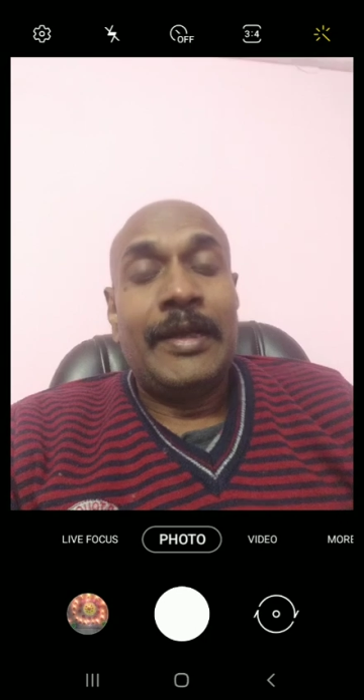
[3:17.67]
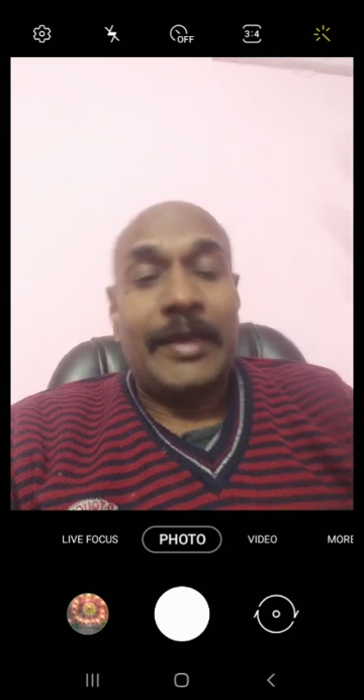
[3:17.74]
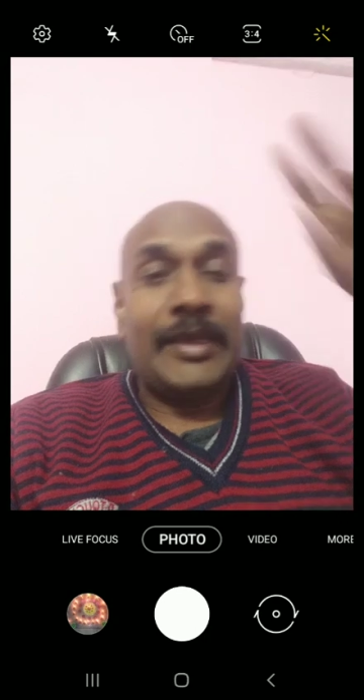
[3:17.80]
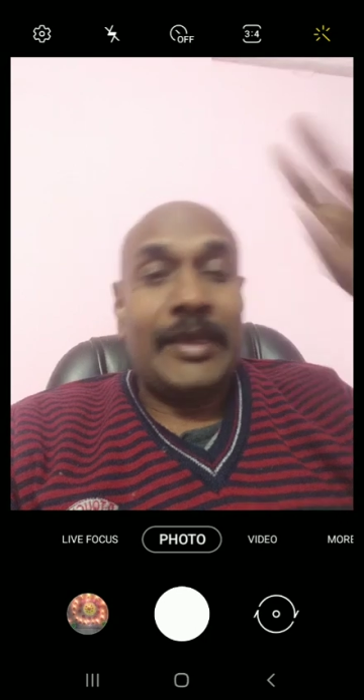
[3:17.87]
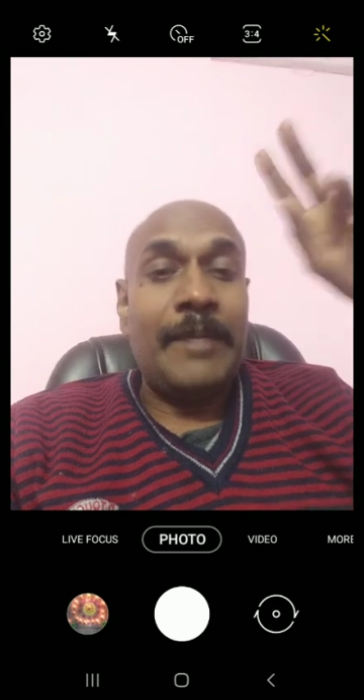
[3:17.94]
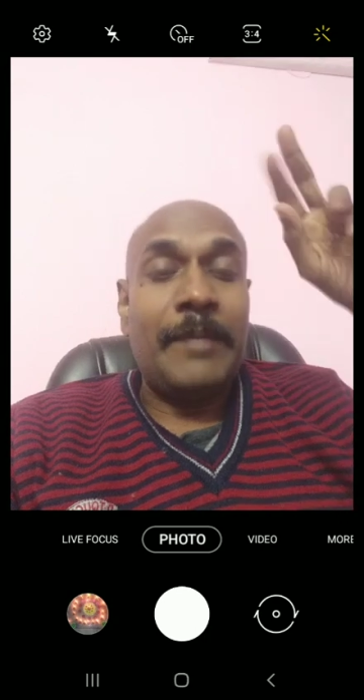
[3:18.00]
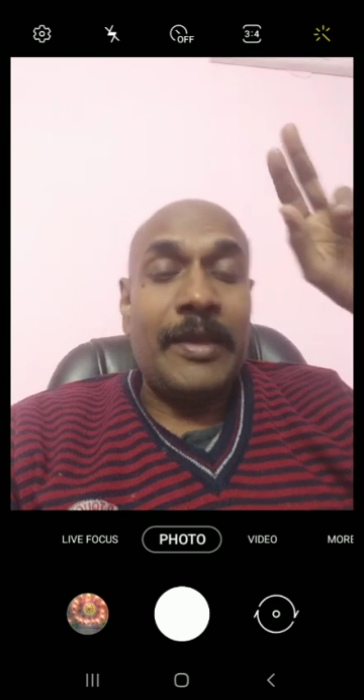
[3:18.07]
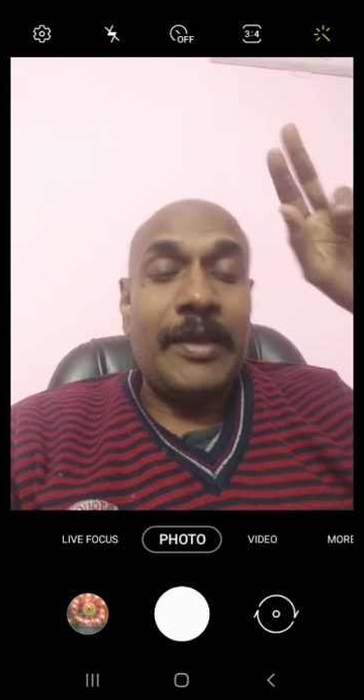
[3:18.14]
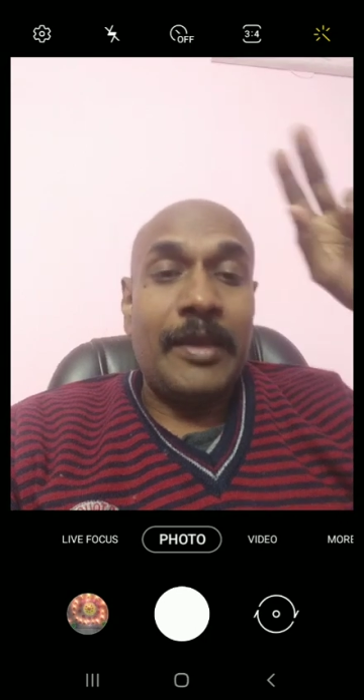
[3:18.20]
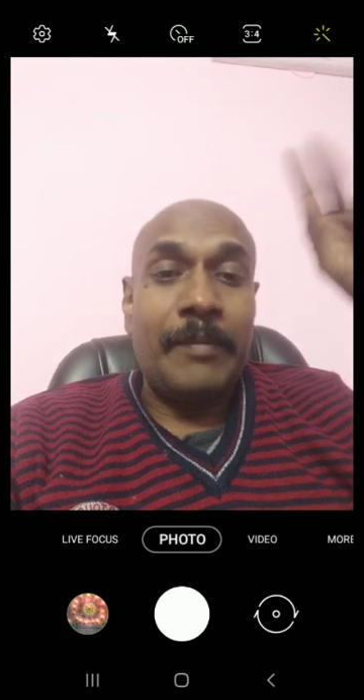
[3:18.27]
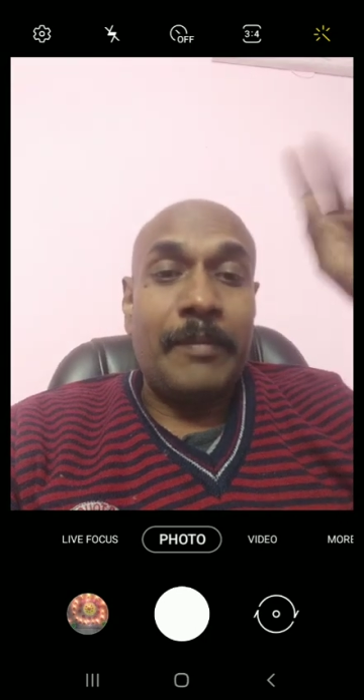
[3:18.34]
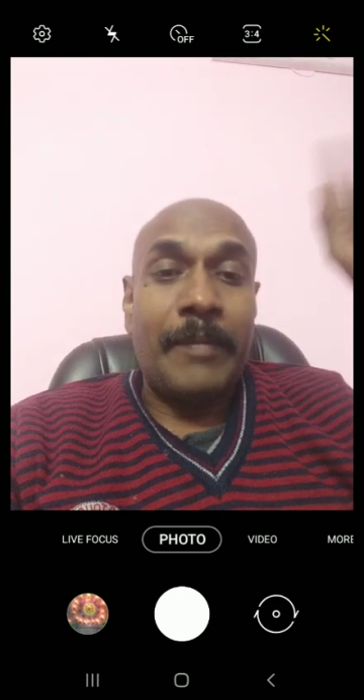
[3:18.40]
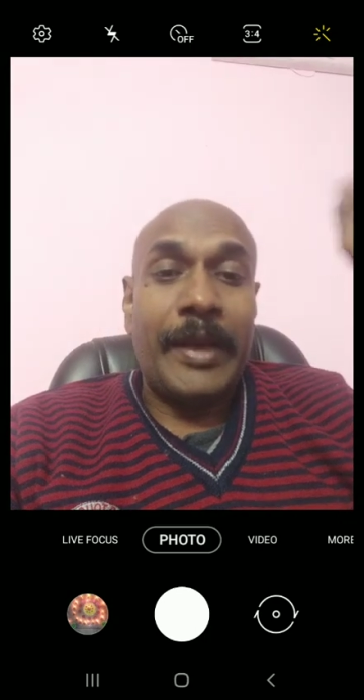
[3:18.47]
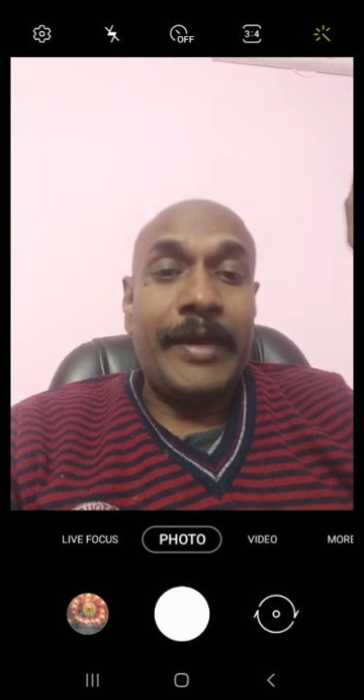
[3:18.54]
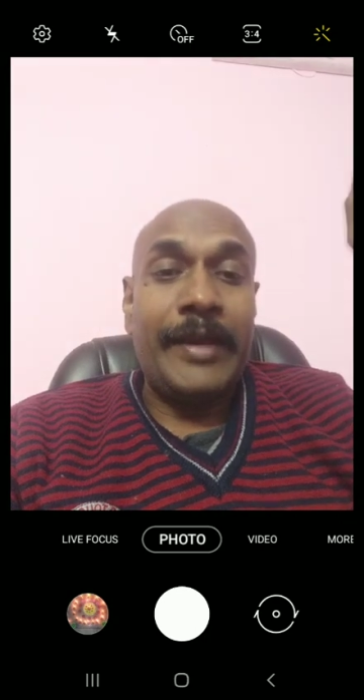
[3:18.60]
uh, keeping
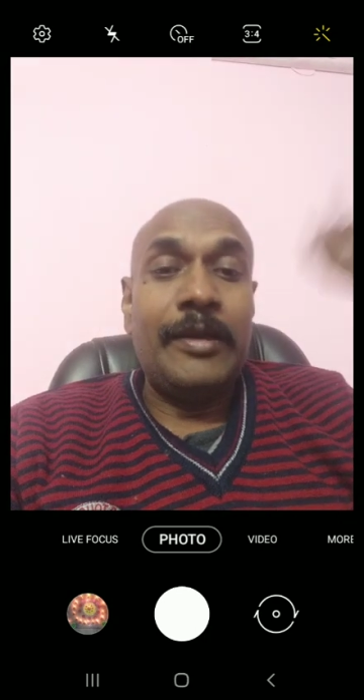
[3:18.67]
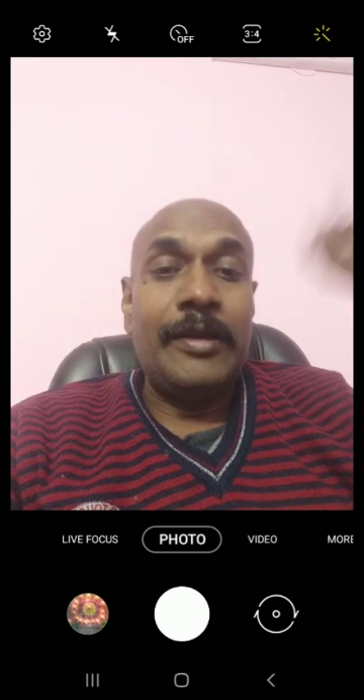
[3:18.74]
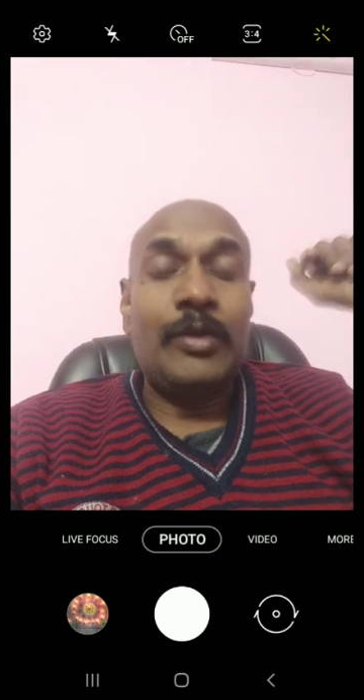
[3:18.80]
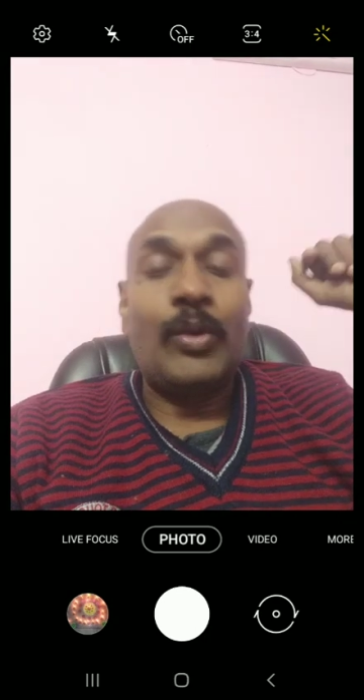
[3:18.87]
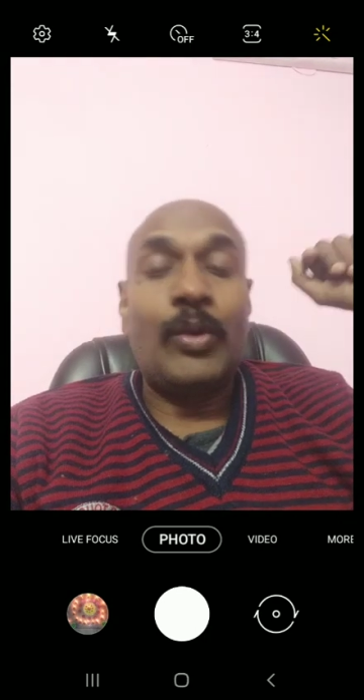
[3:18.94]
in mind the